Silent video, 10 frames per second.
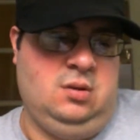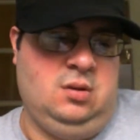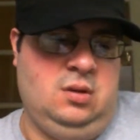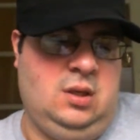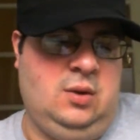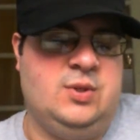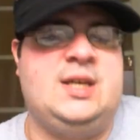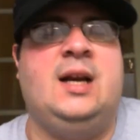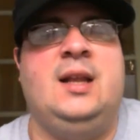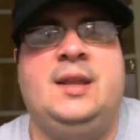he was
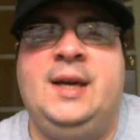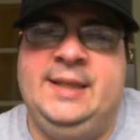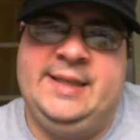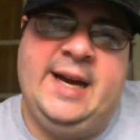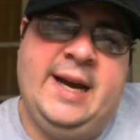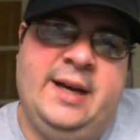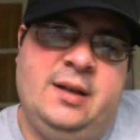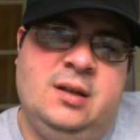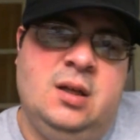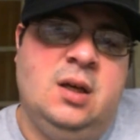kind of like that
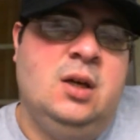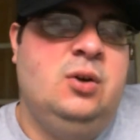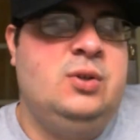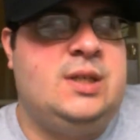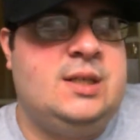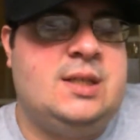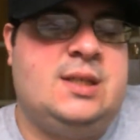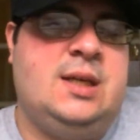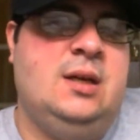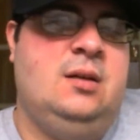dad who sees his
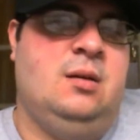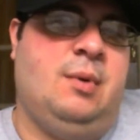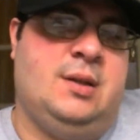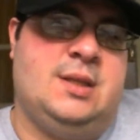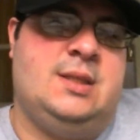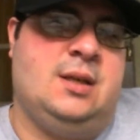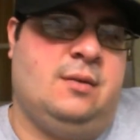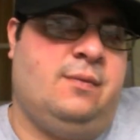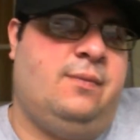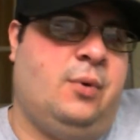kid about to stick
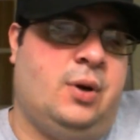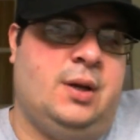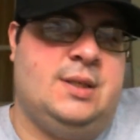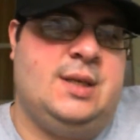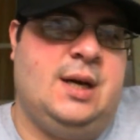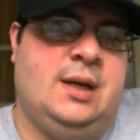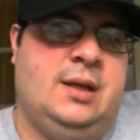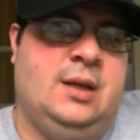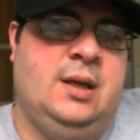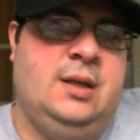a fork in a
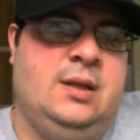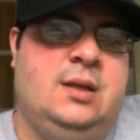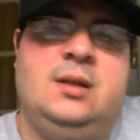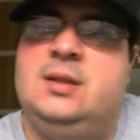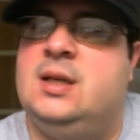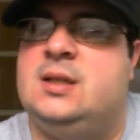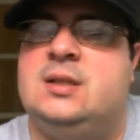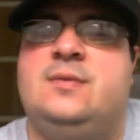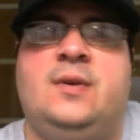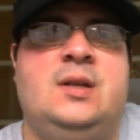socket, and he tells
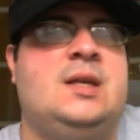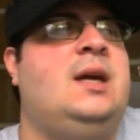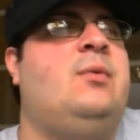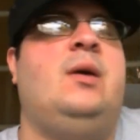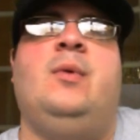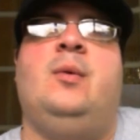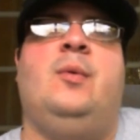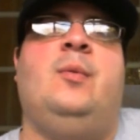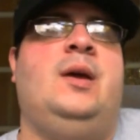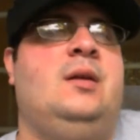his friends, "Hey,
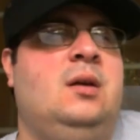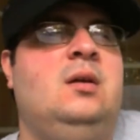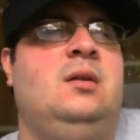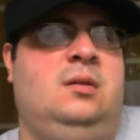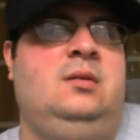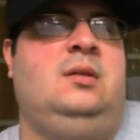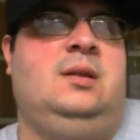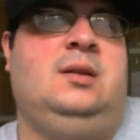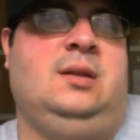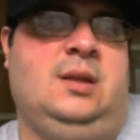wait.
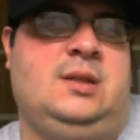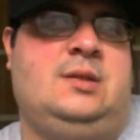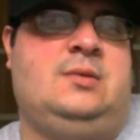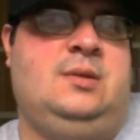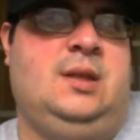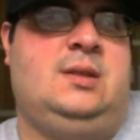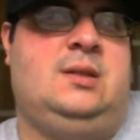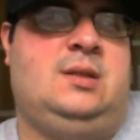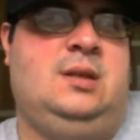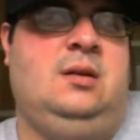Let's
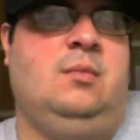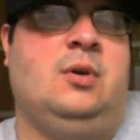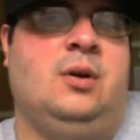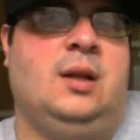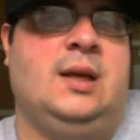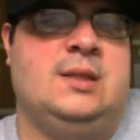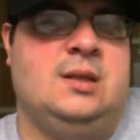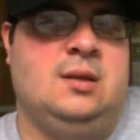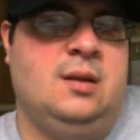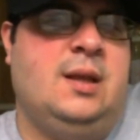see him learn a
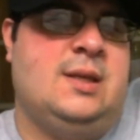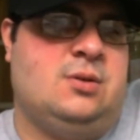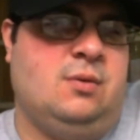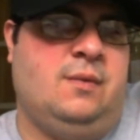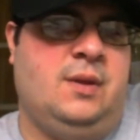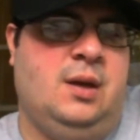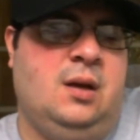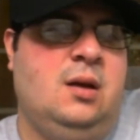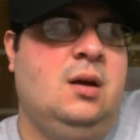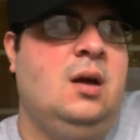lesson." That sort of
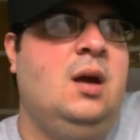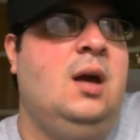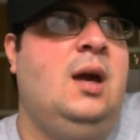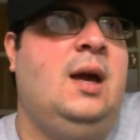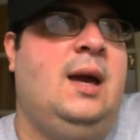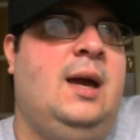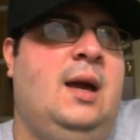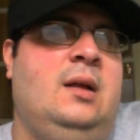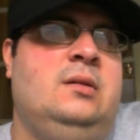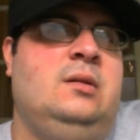thing.
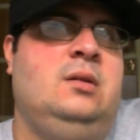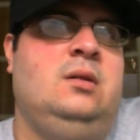And